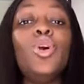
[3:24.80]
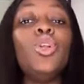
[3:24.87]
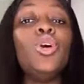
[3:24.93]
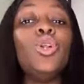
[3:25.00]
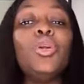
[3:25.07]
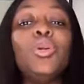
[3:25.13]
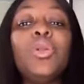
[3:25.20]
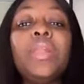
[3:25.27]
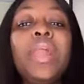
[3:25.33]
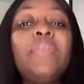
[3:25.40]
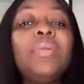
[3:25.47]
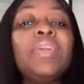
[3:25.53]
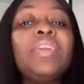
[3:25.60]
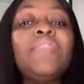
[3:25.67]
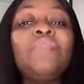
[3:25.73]
No, no, no, no.
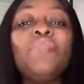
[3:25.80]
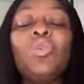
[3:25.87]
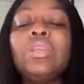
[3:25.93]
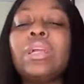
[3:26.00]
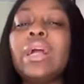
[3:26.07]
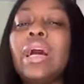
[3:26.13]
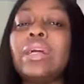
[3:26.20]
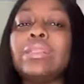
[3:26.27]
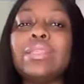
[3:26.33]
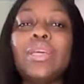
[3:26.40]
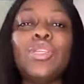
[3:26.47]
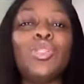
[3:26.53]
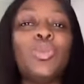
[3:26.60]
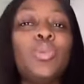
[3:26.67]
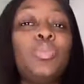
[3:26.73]
Let me give Monica
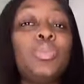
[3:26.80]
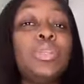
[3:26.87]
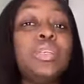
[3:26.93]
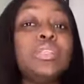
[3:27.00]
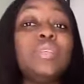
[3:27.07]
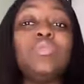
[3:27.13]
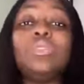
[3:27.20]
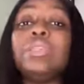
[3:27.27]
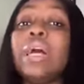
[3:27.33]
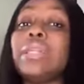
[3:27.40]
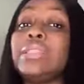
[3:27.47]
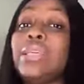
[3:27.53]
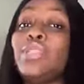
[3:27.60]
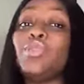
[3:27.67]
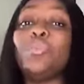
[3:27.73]
attention, please. Even the
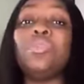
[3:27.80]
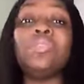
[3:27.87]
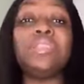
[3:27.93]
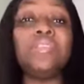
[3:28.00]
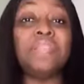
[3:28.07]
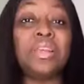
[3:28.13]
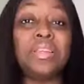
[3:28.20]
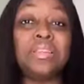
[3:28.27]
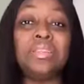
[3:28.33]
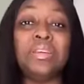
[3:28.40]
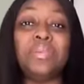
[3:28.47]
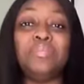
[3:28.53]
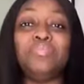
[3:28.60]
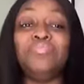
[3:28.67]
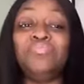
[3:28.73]
attention means if I
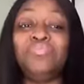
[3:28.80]
need her.